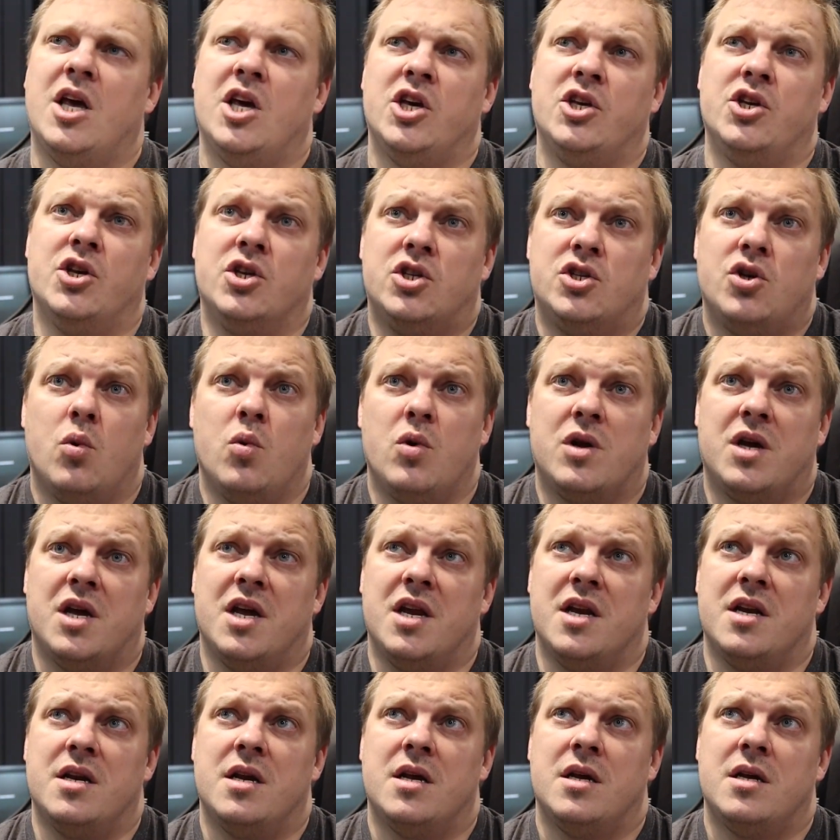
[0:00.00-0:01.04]
you're
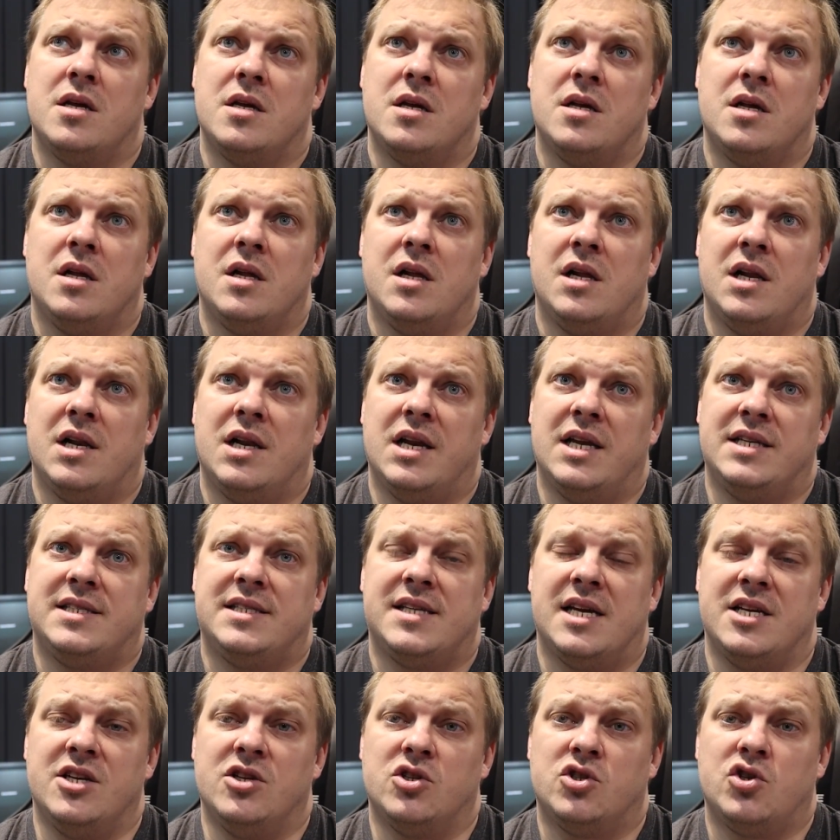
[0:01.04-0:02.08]
talking, let's
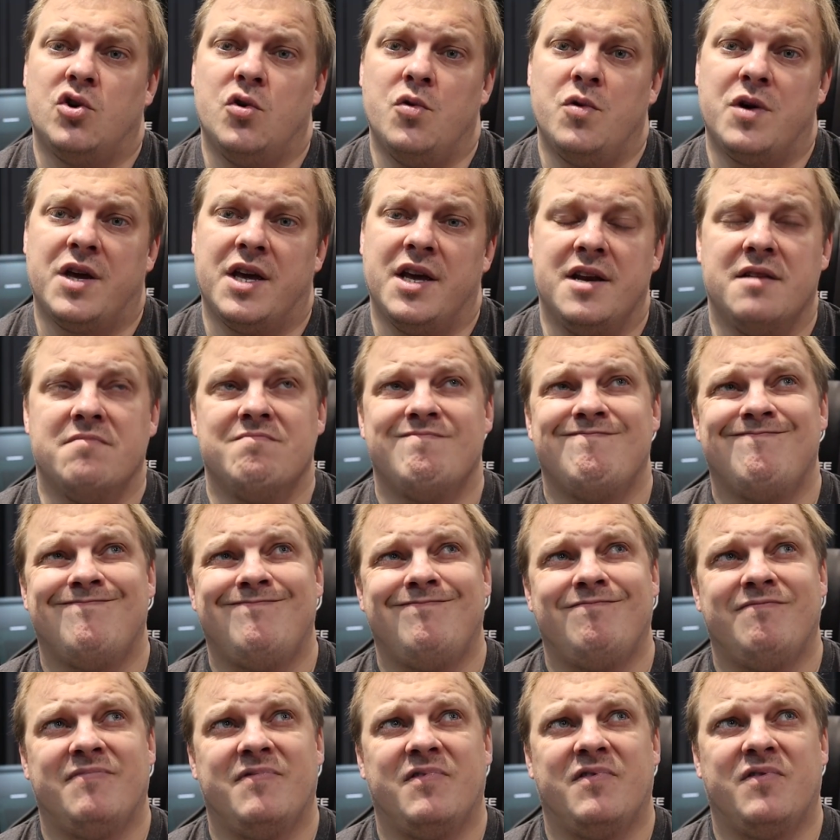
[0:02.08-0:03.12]
say you're talking
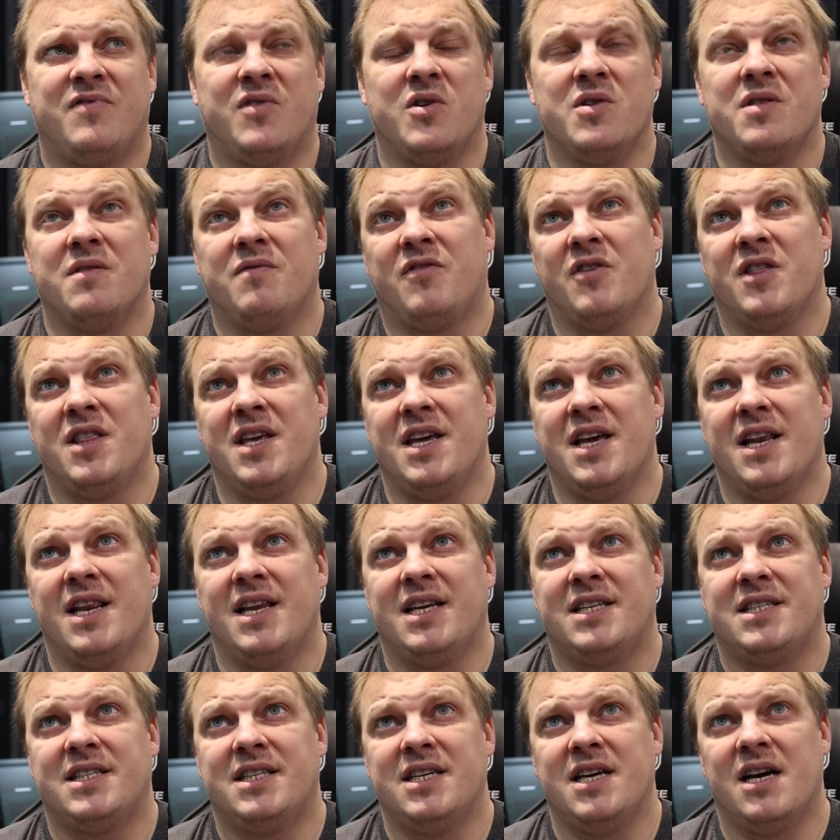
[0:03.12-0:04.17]
for the
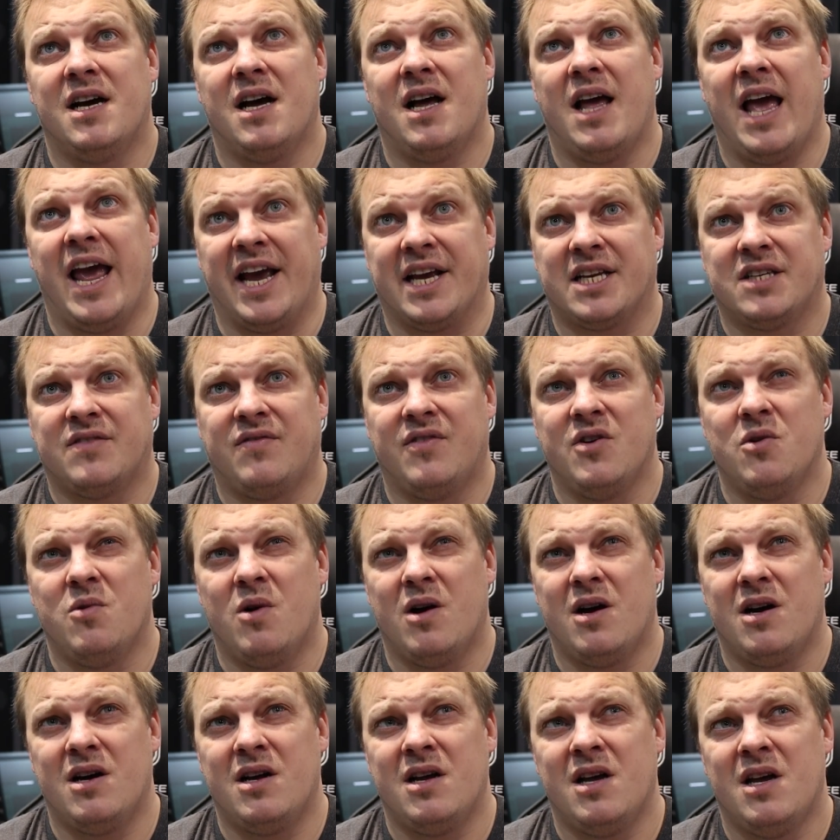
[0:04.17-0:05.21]
Alicia X
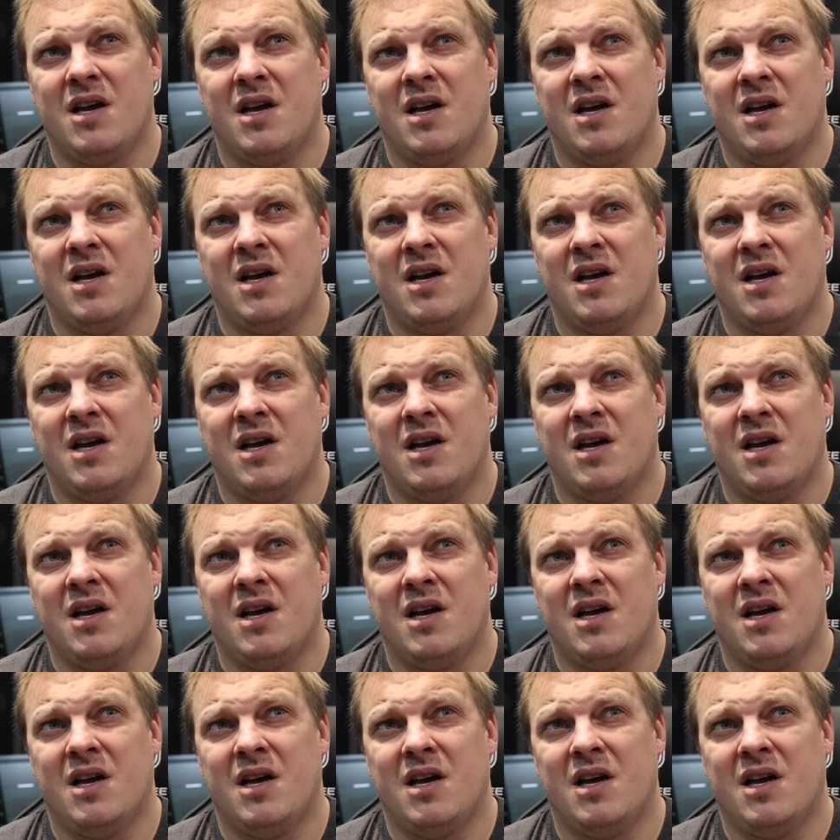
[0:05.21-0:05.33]
filter,